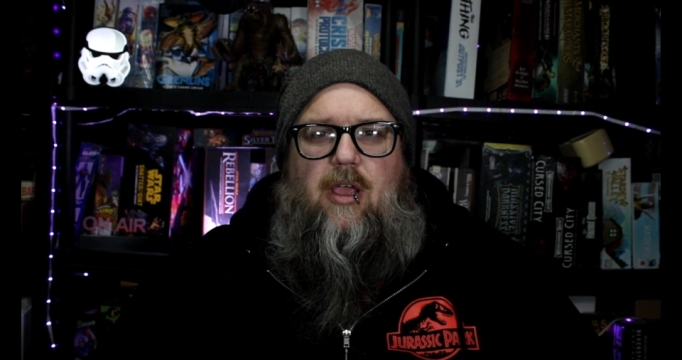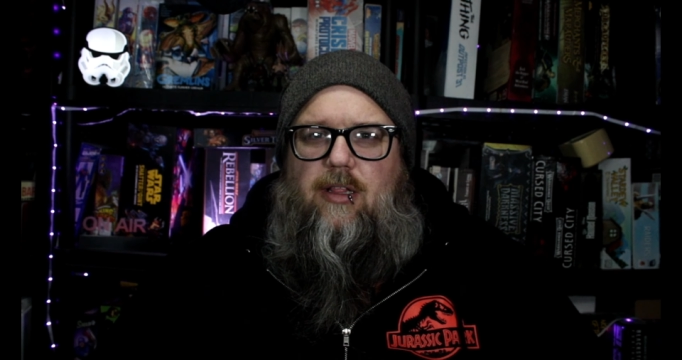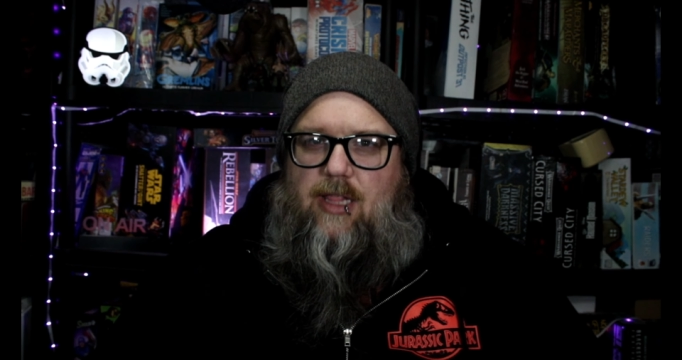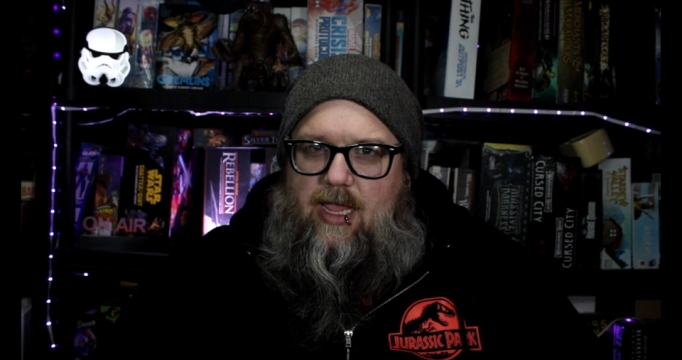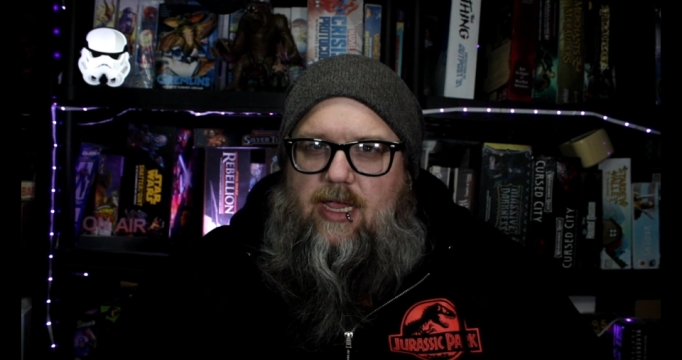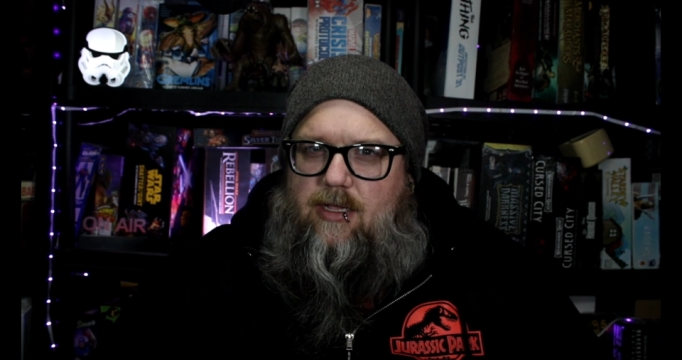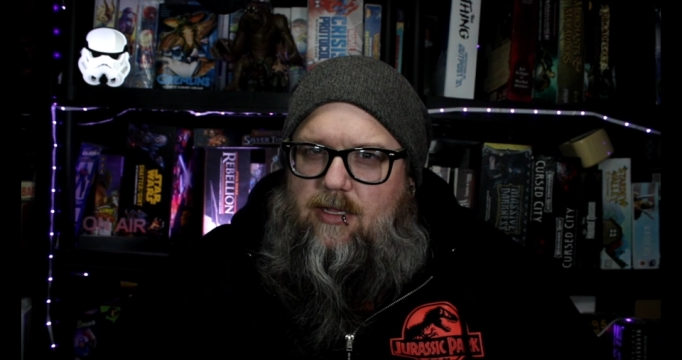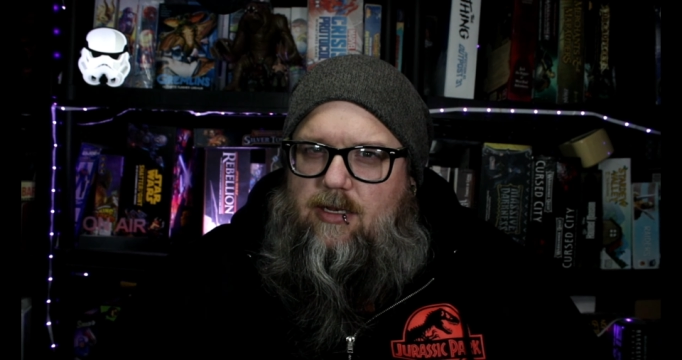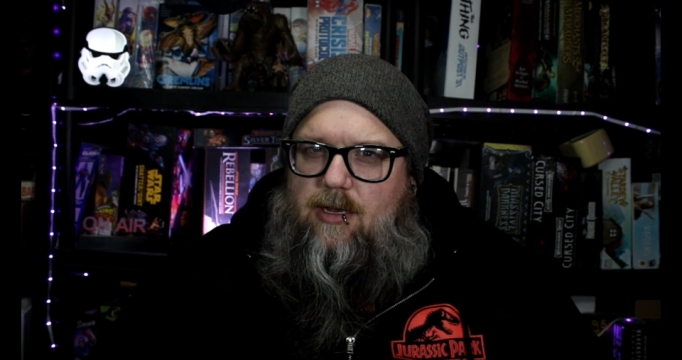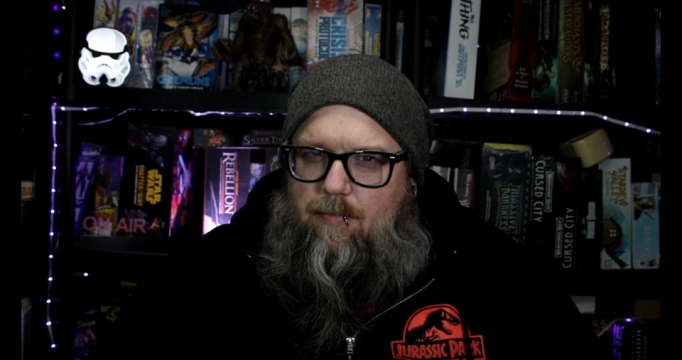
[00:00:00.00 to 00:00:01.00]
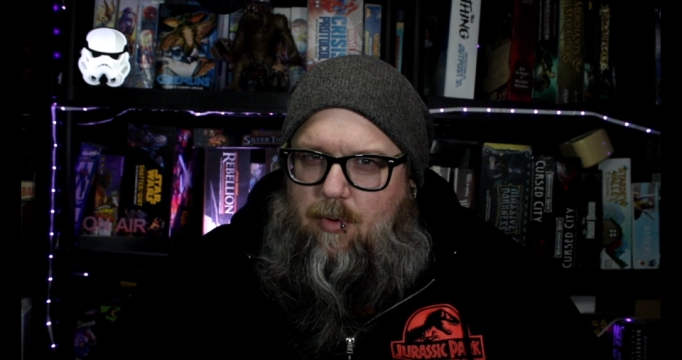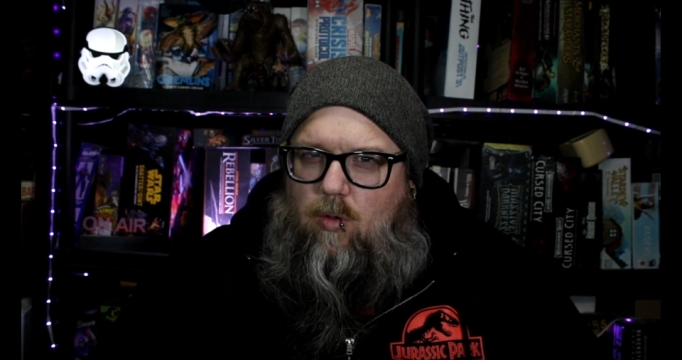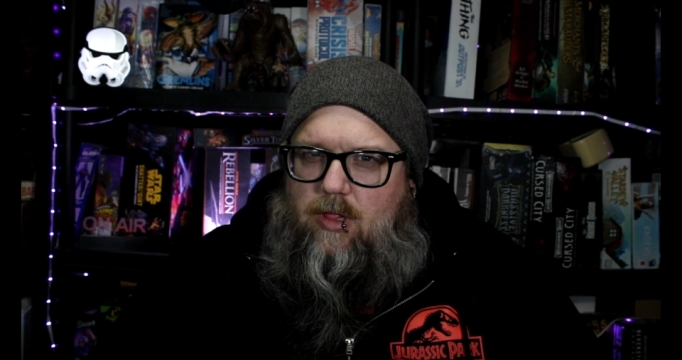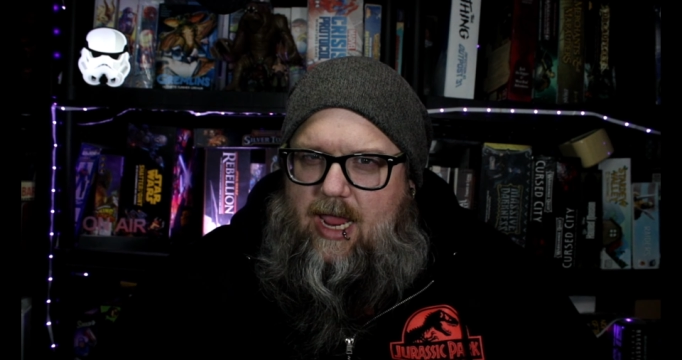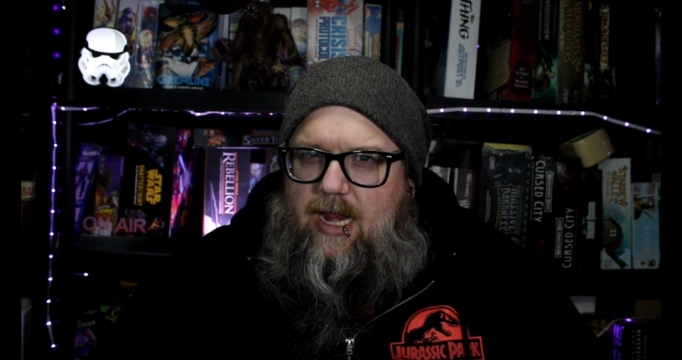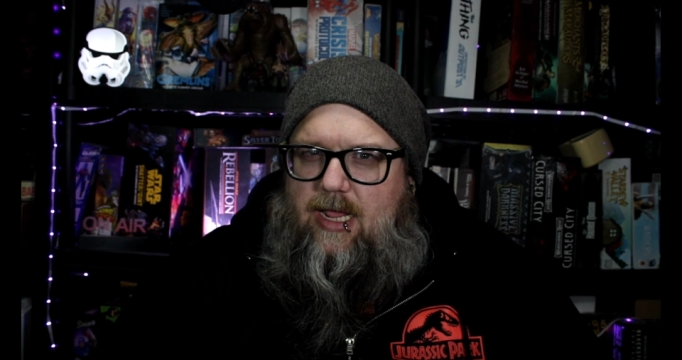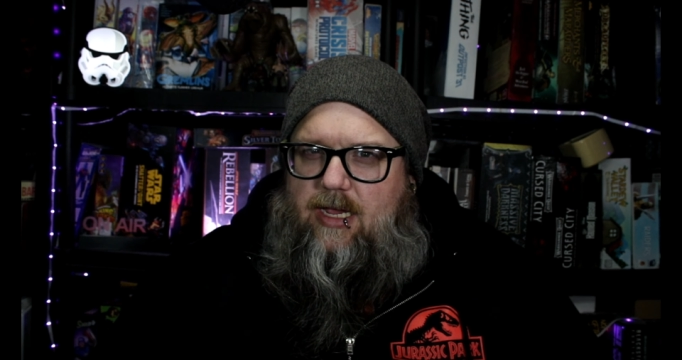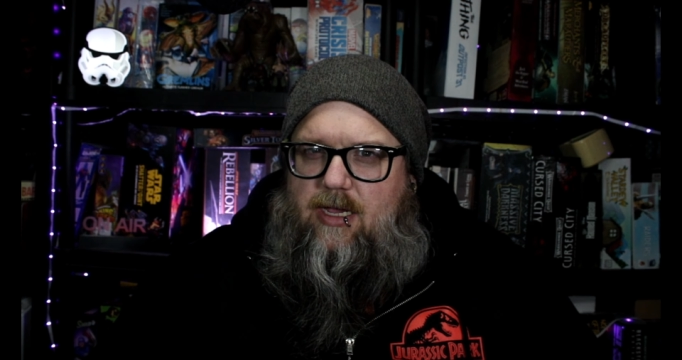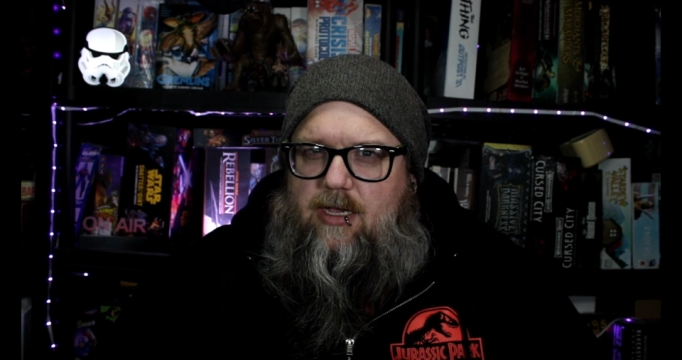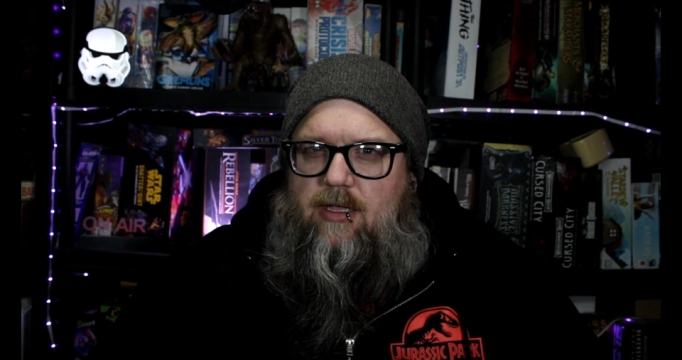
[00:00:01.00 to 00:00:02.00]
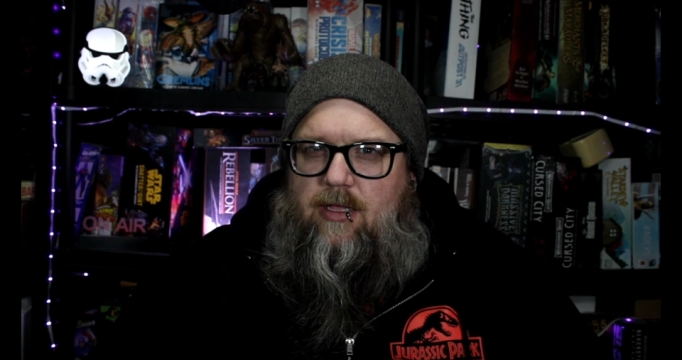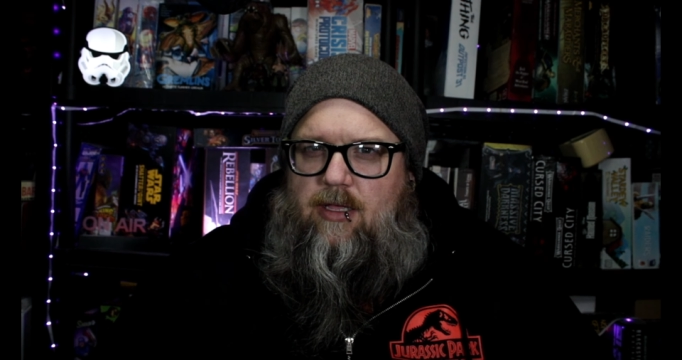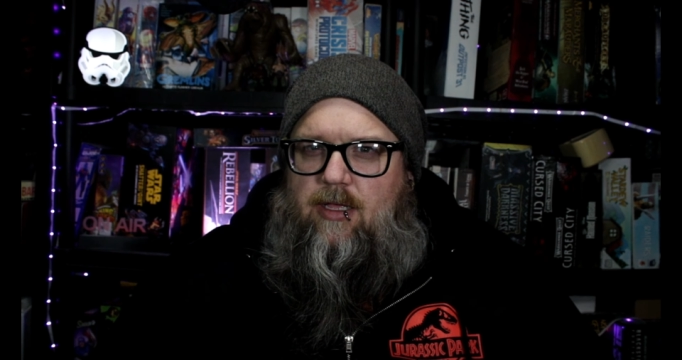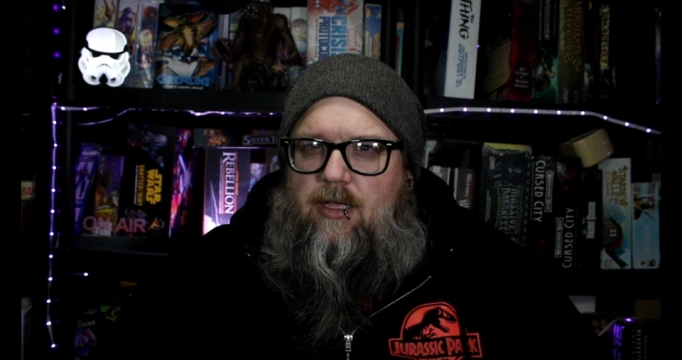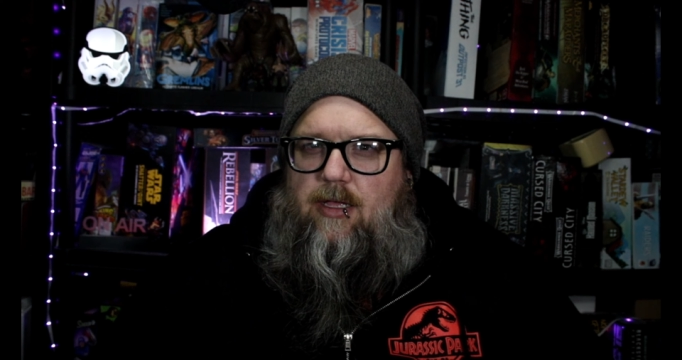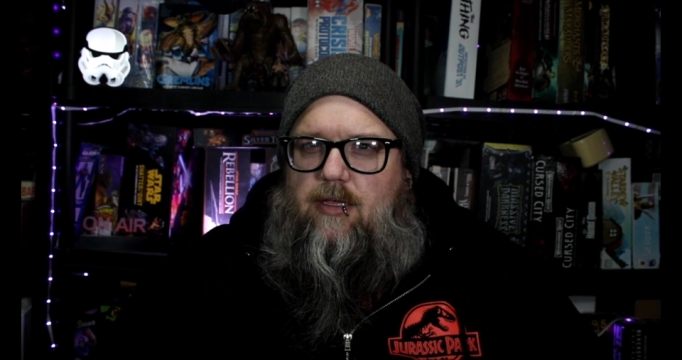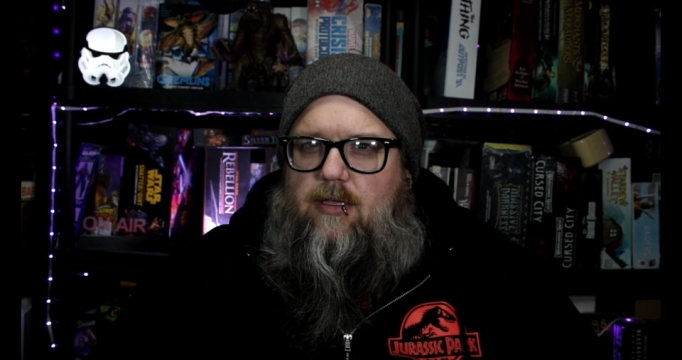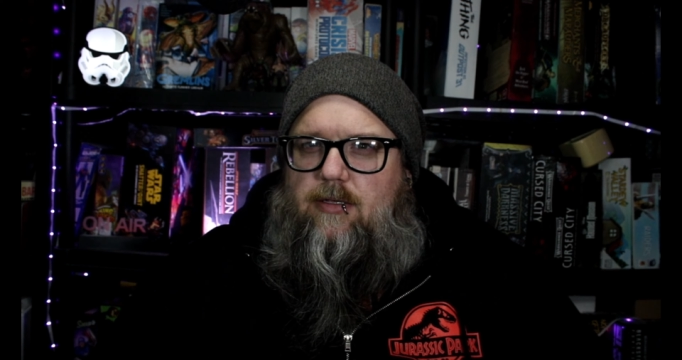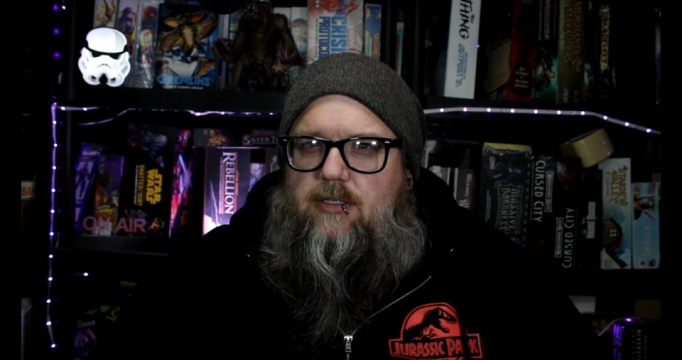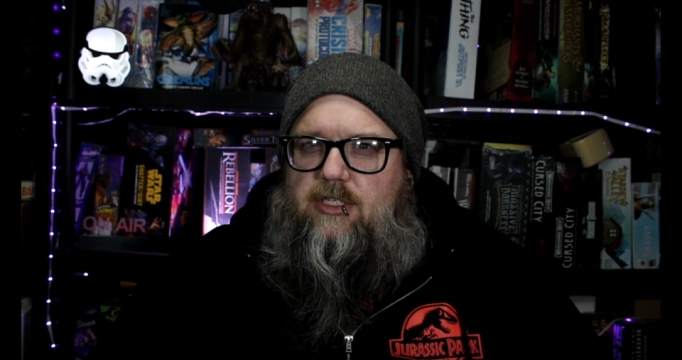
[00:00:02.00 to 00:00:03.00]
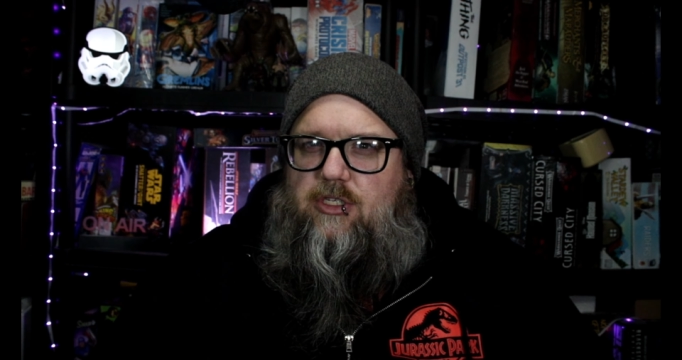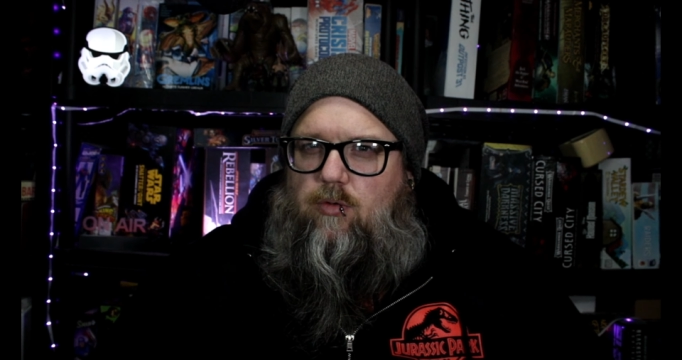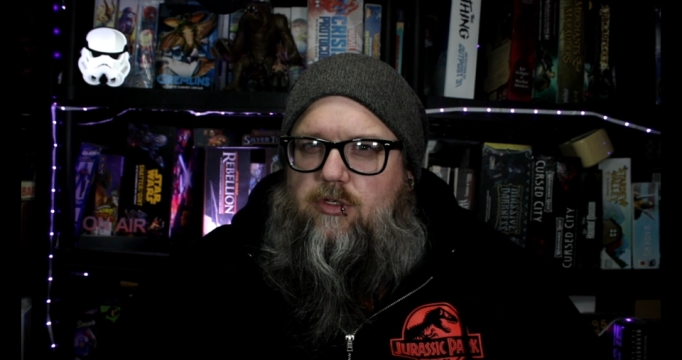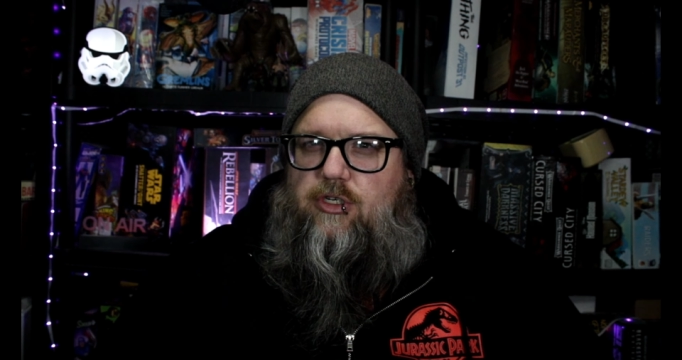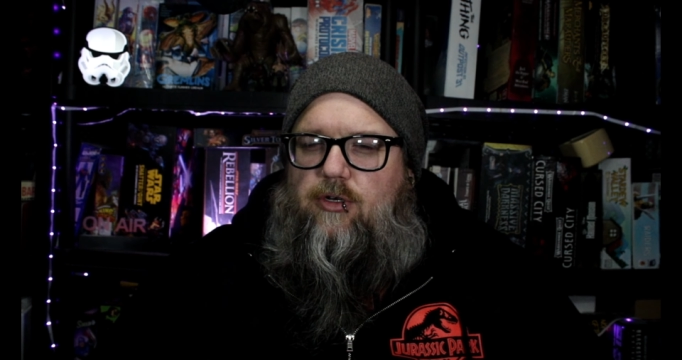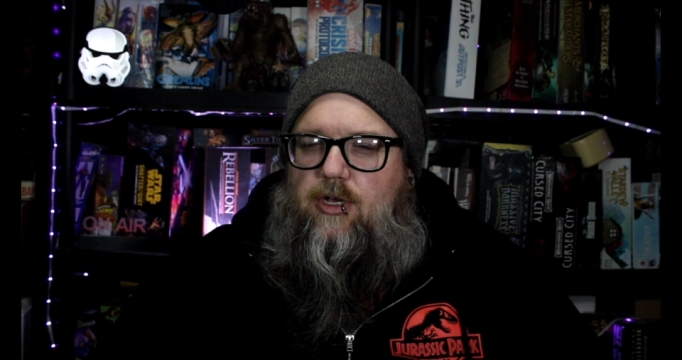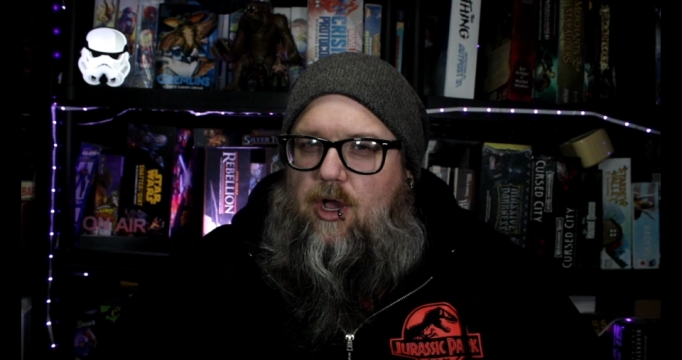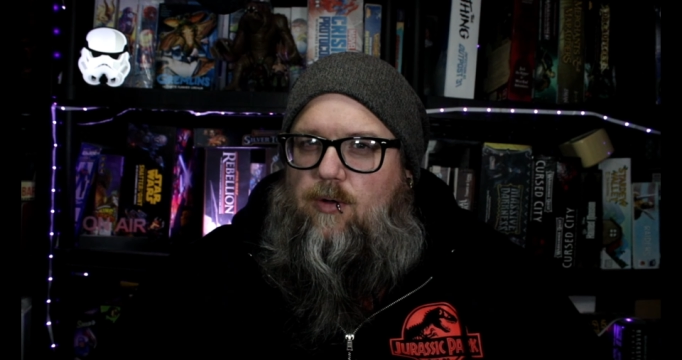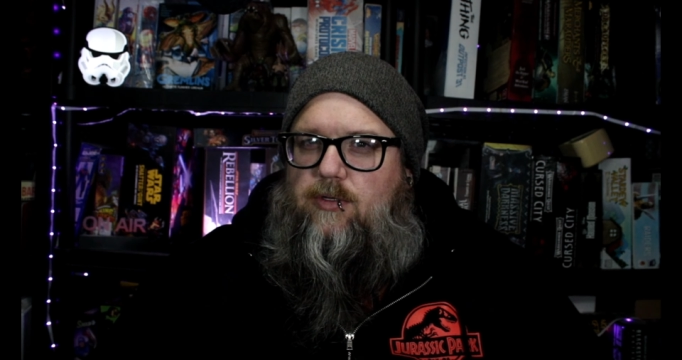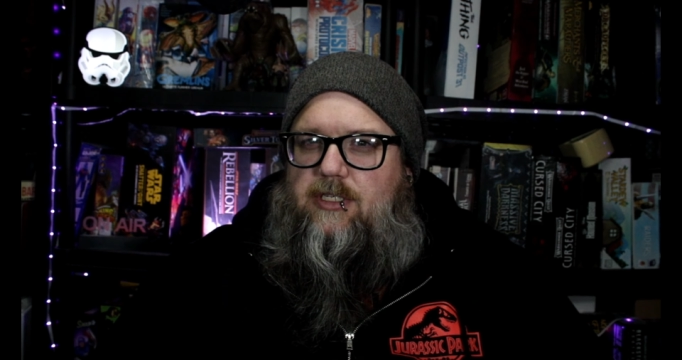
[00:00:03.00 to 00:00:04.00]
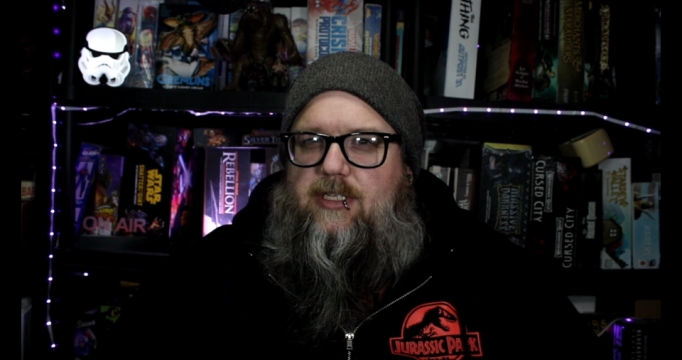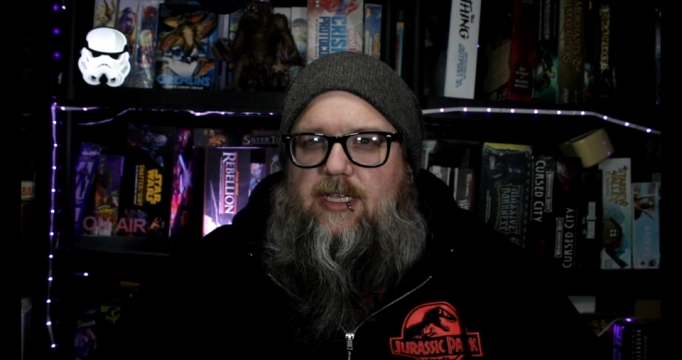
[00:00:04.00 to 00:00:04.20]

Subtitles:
Like, Napoleonic soldier ghosts